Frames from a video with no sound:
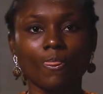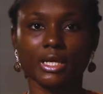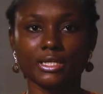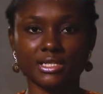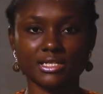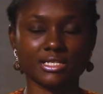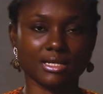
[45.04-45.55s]

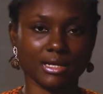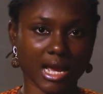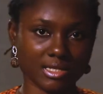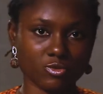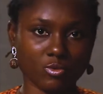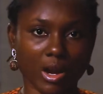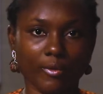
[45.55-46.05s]
In this
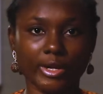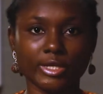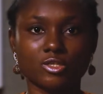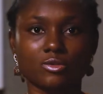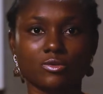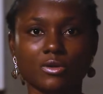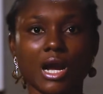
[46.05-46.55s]
class, we are going
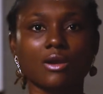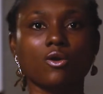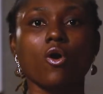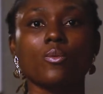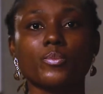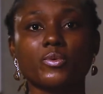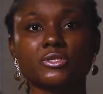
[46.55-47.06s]
to look at
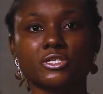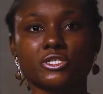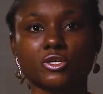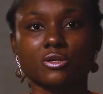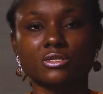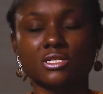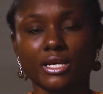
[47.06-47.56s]

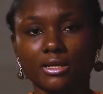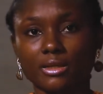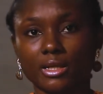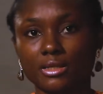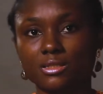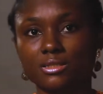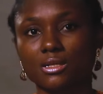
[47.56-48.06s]
composition
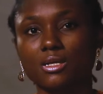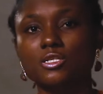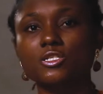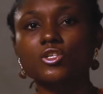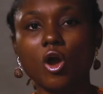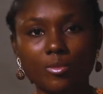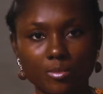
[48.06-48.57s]
techniques,
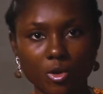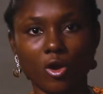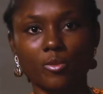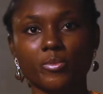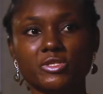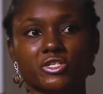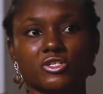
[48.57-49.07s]
some
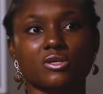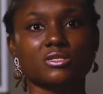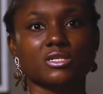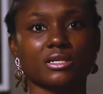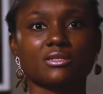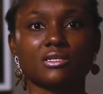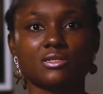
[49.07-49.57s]
composition
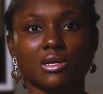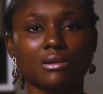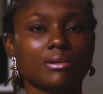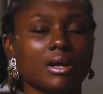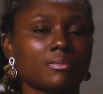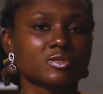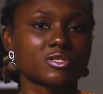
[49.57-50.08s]
techniques.
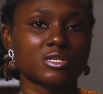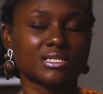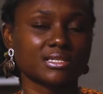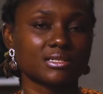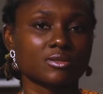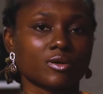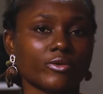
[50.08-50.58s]
I'm
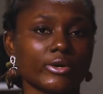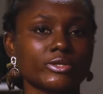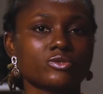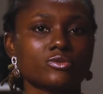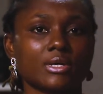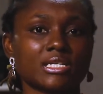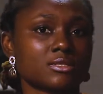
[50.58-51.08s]
certainly not going
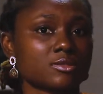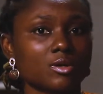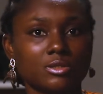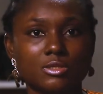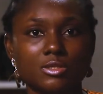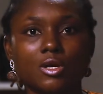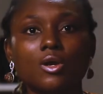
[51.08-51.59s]
to
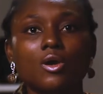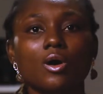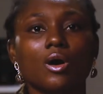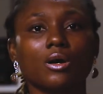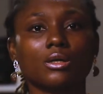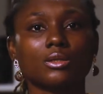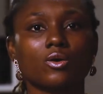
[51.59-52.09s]
exhaust
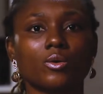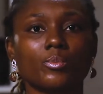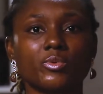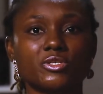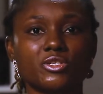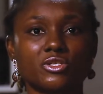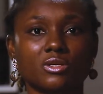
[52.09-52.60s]
all the
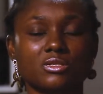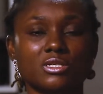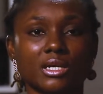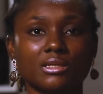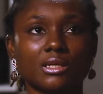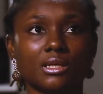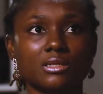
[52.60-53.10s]
composition
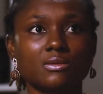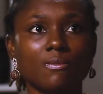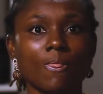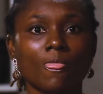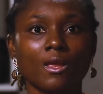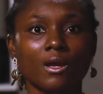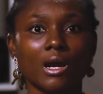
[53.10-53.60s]
techniques.
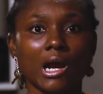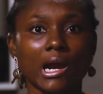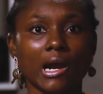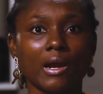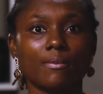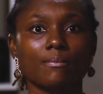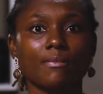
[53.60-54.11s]

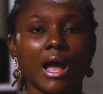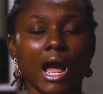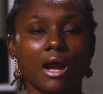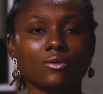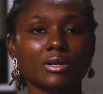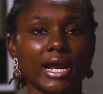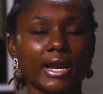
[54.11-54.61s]
I
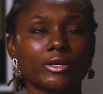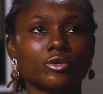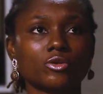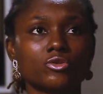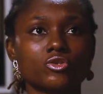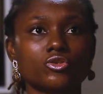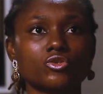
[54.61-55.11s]
would like you
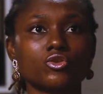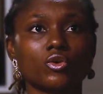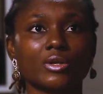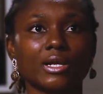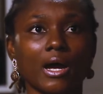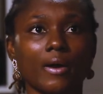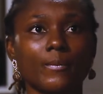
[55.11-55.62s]
to know
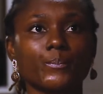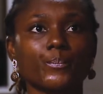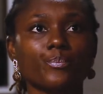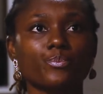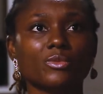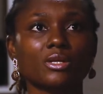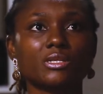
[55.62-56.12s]
that
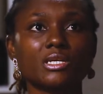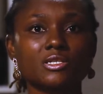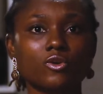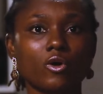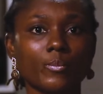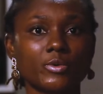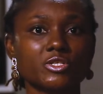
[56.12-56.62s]
these
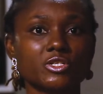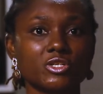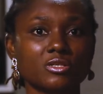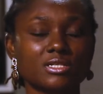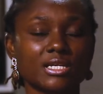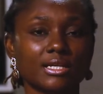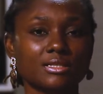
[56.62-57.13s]

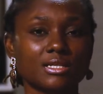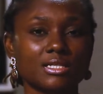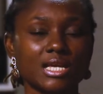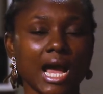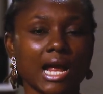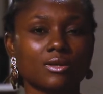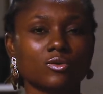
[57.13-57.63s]
composition techniques
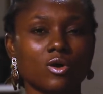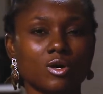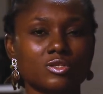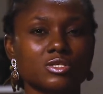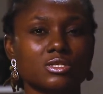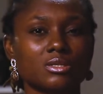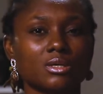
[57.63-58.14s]
are not